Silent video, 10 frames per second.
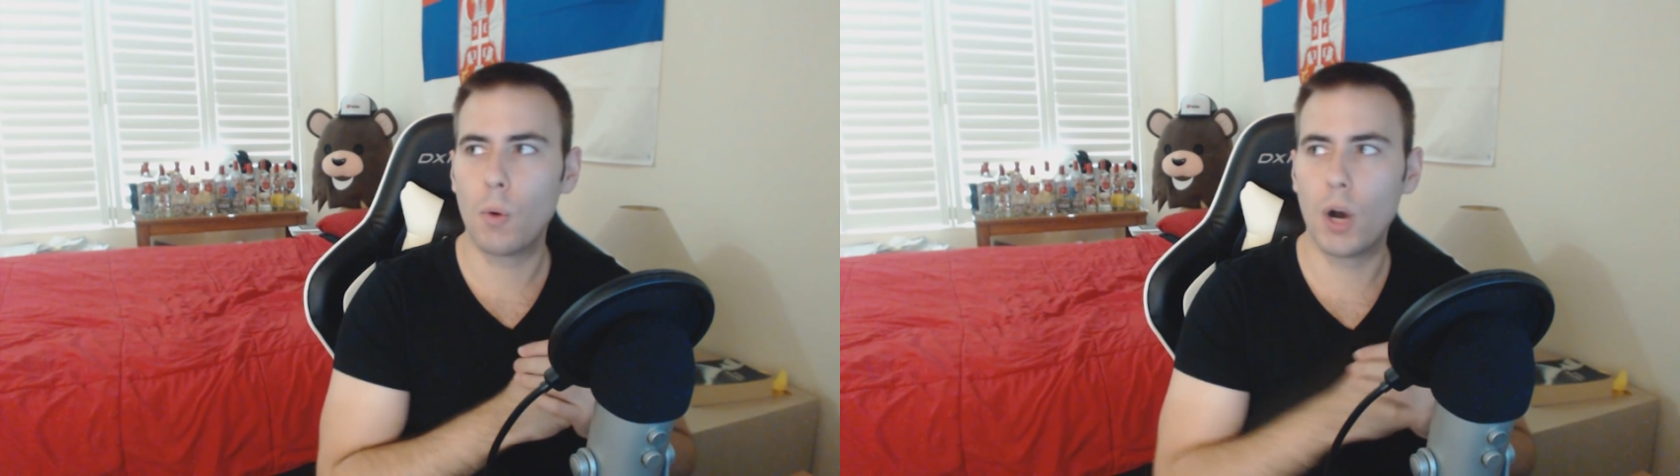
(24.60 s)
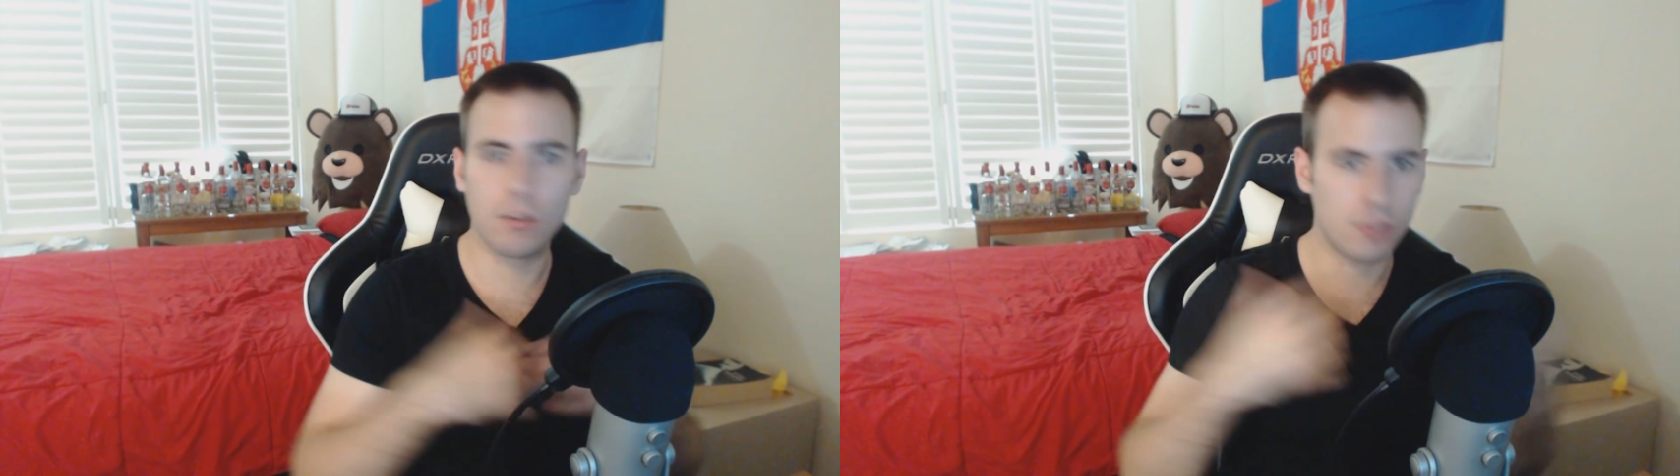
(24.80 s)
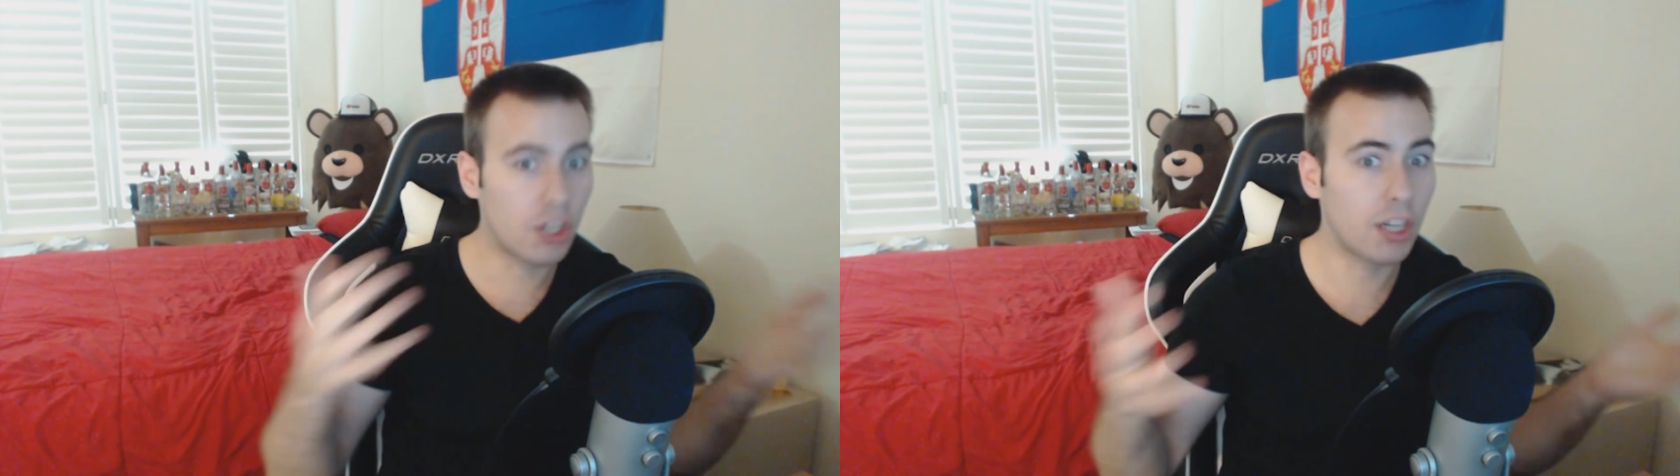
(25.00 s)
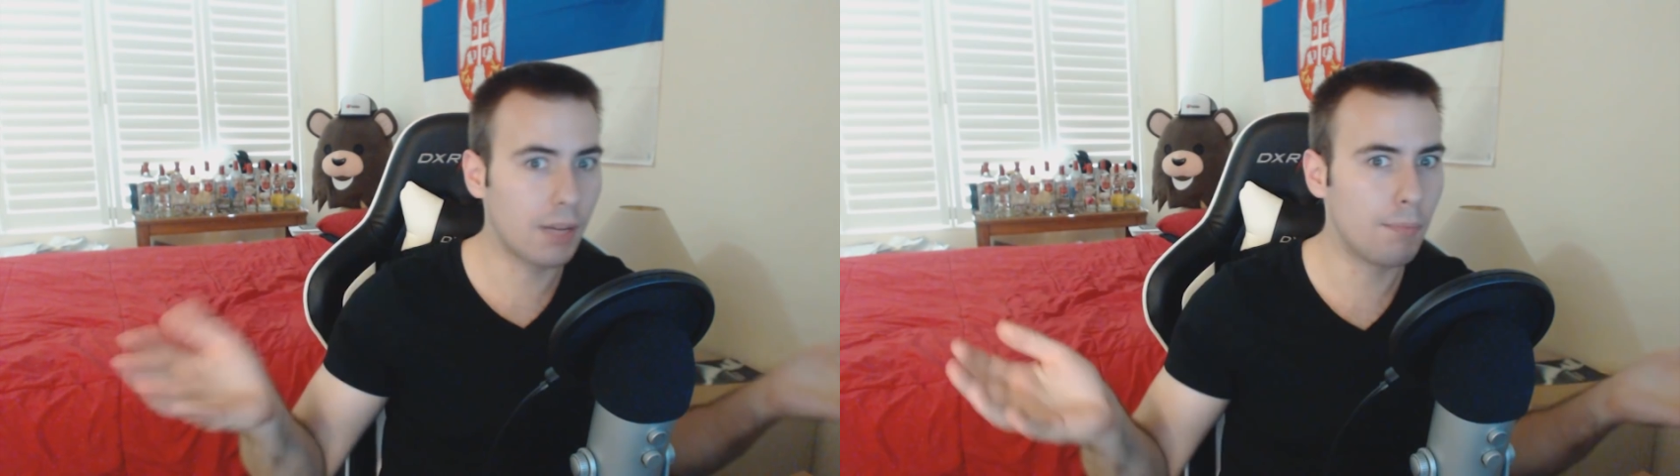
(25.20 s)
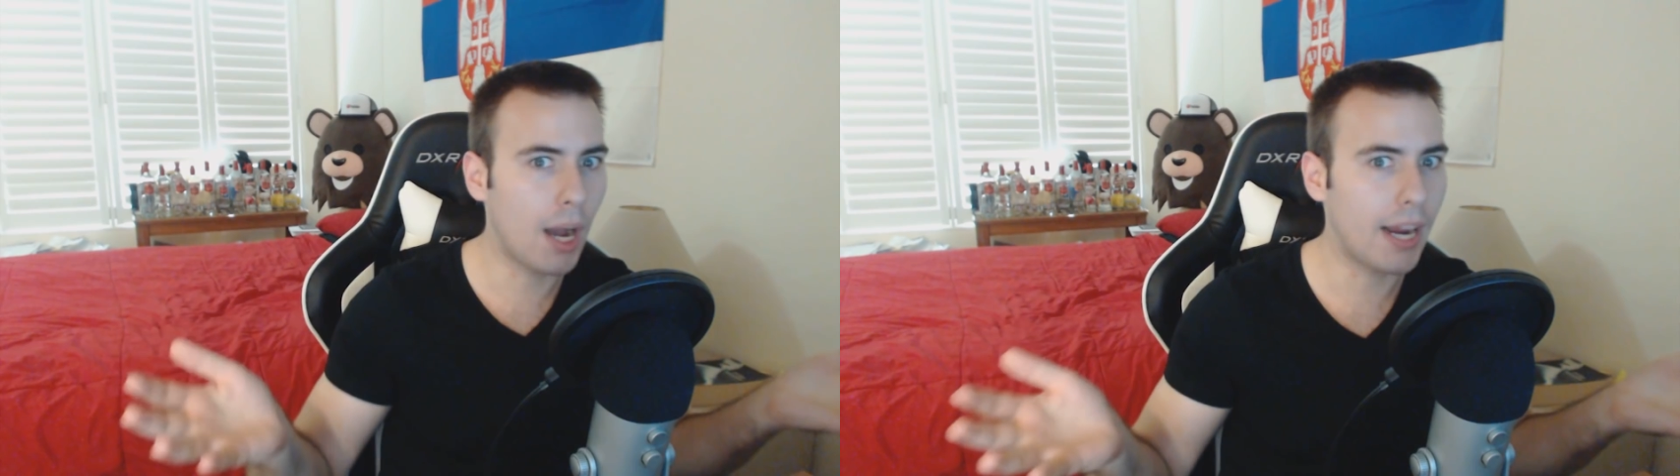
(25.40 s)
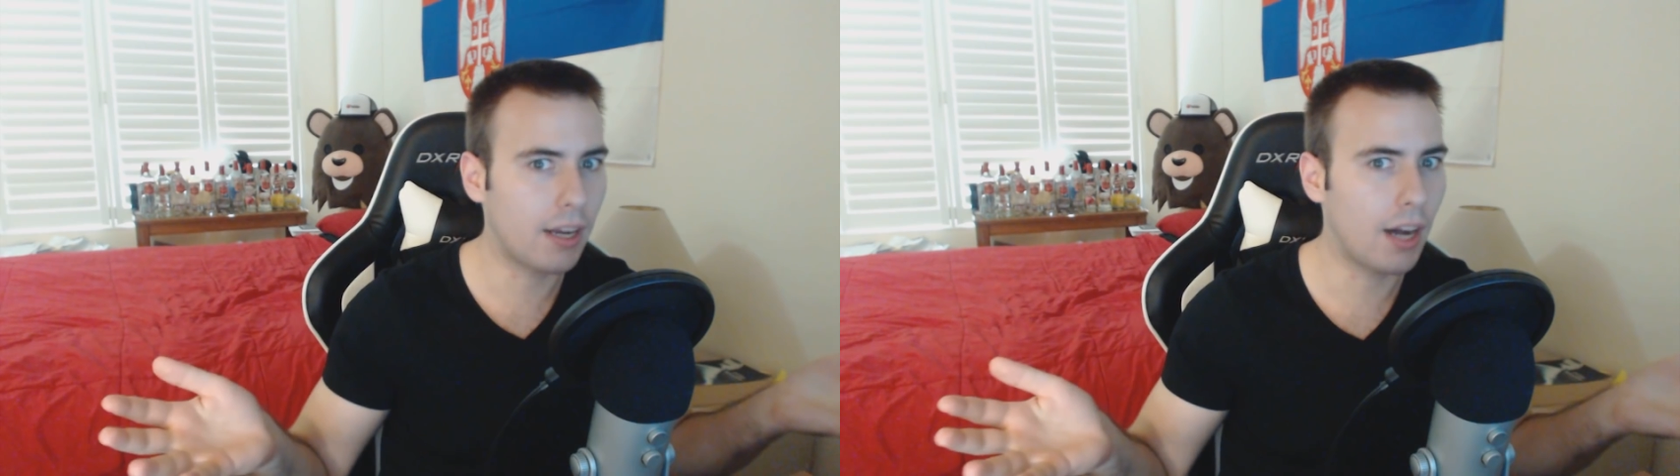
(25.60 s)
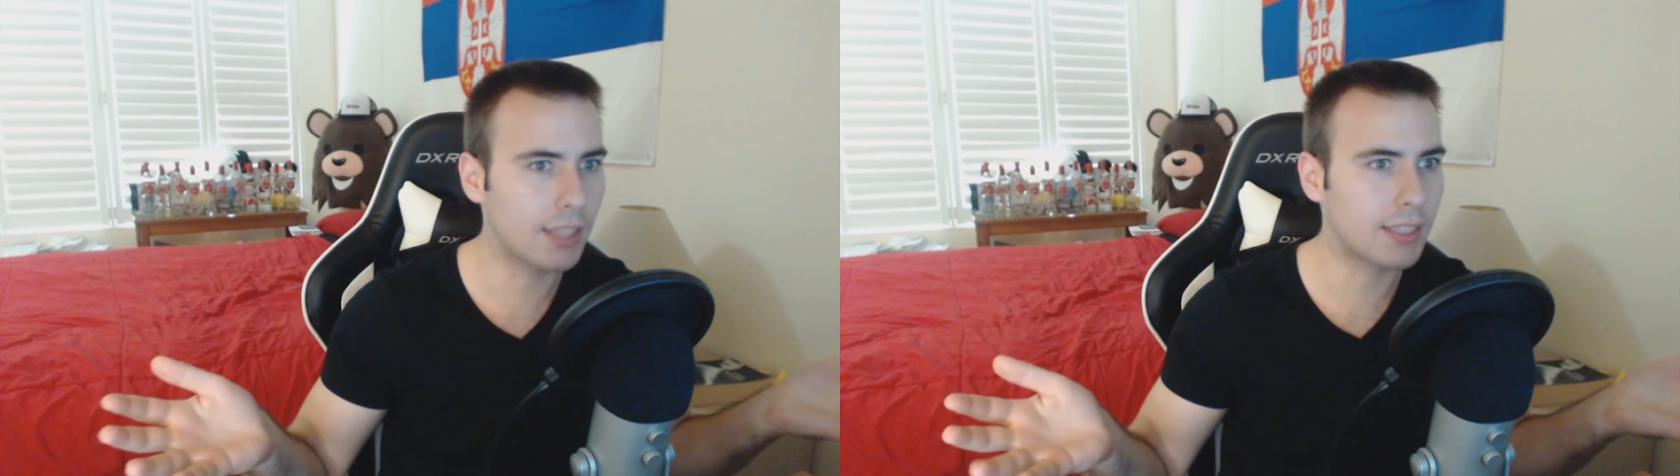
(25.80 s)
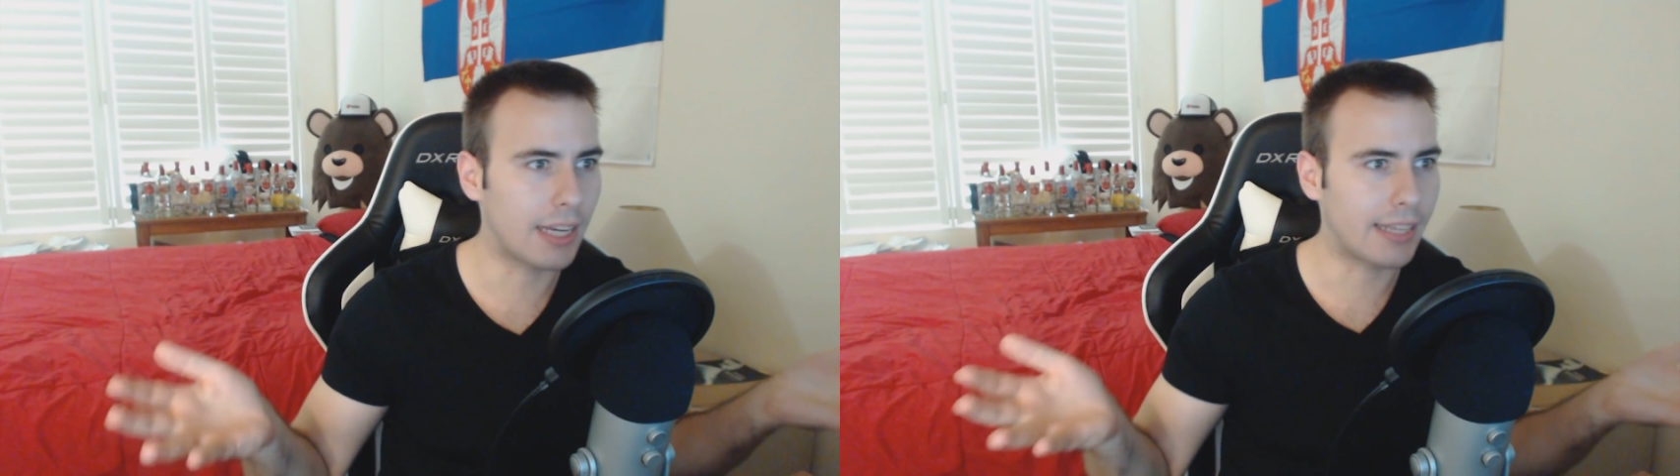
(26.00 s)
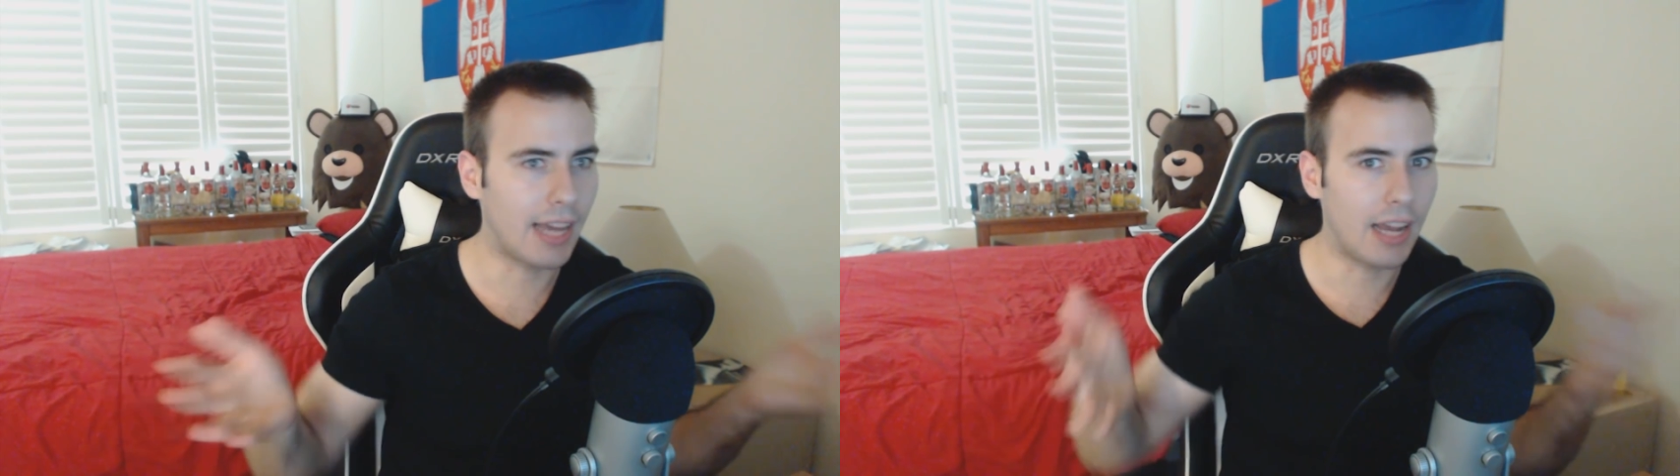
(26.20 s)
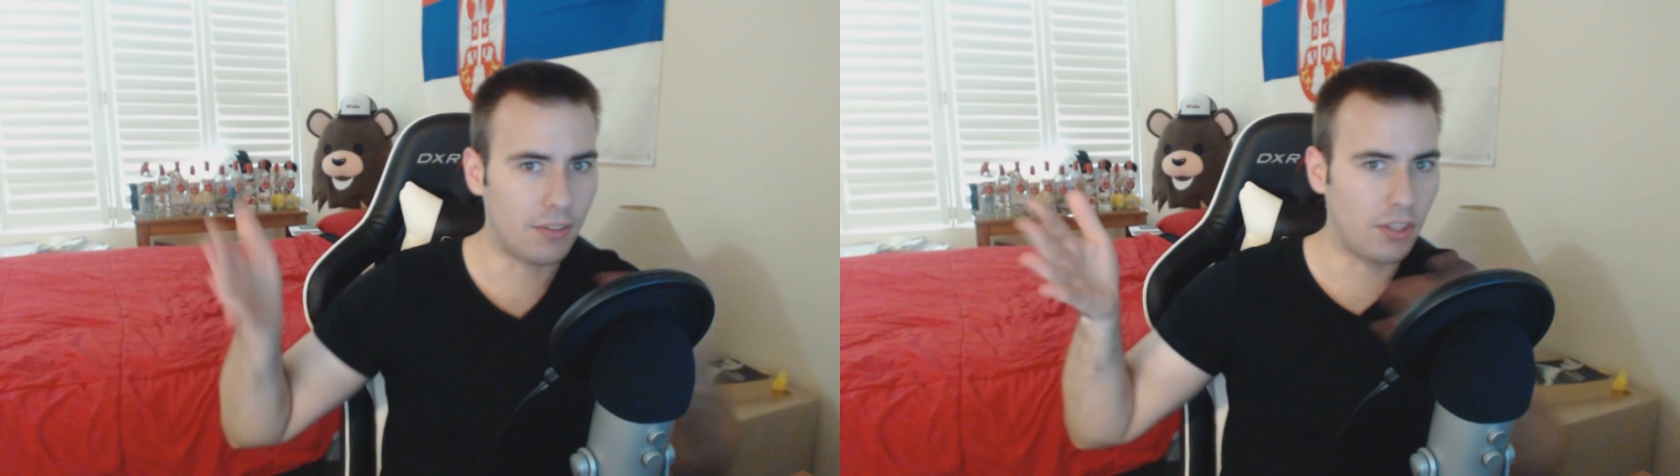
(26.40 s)
Well, you could combine cards like
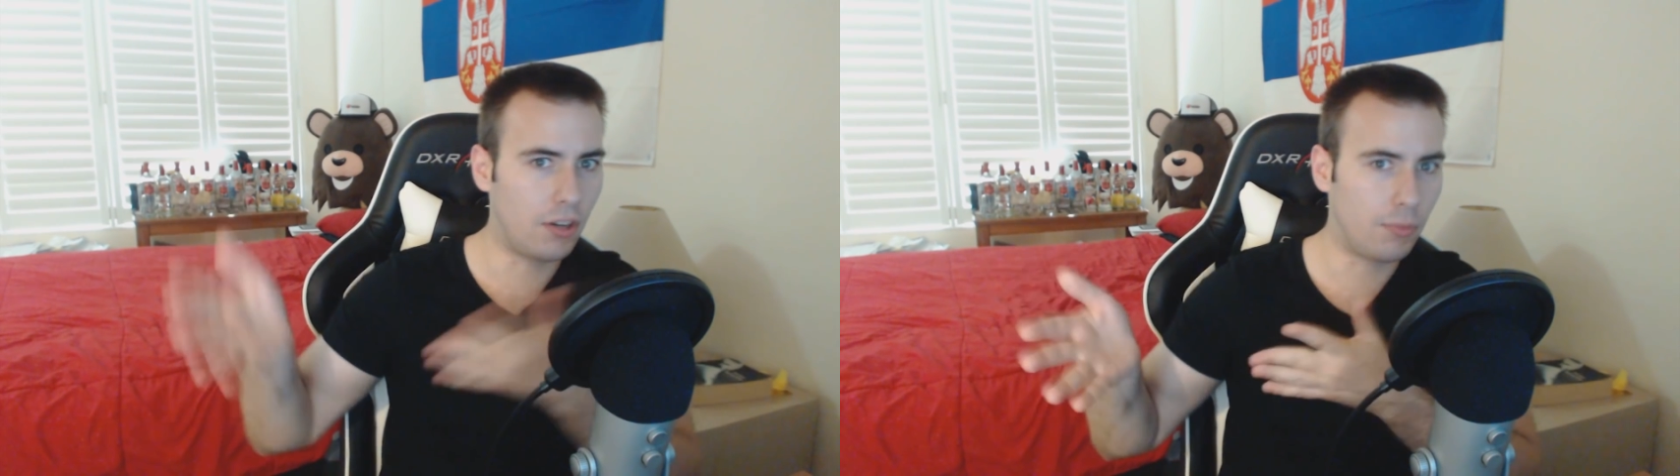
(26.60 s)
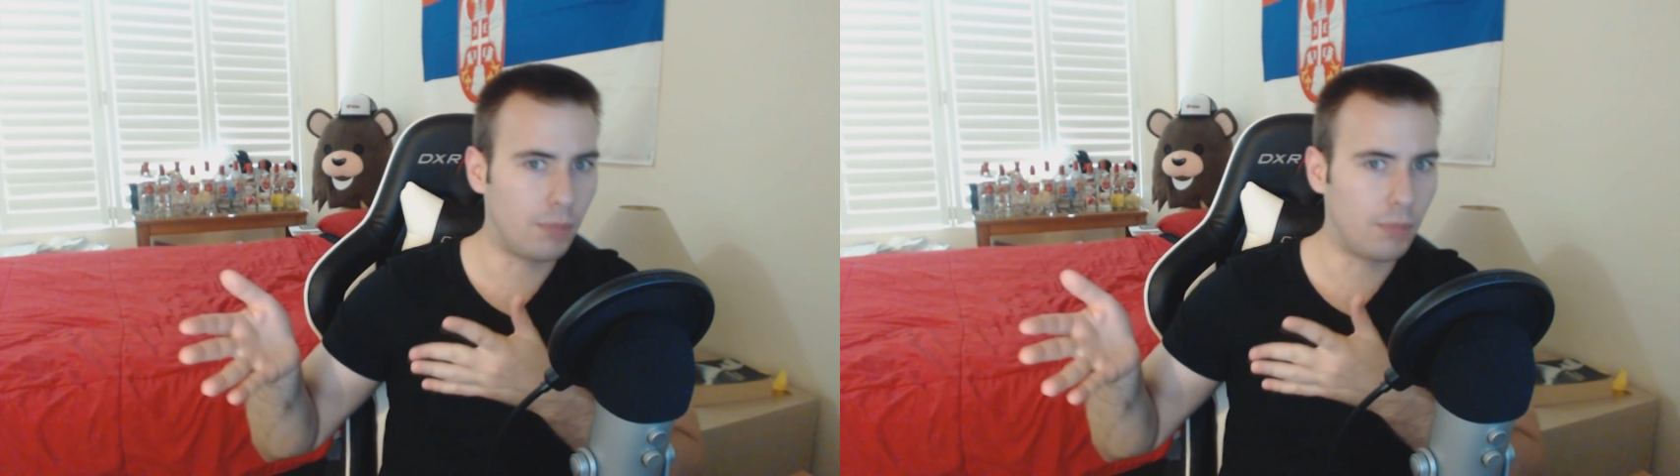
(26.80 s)
that, you know,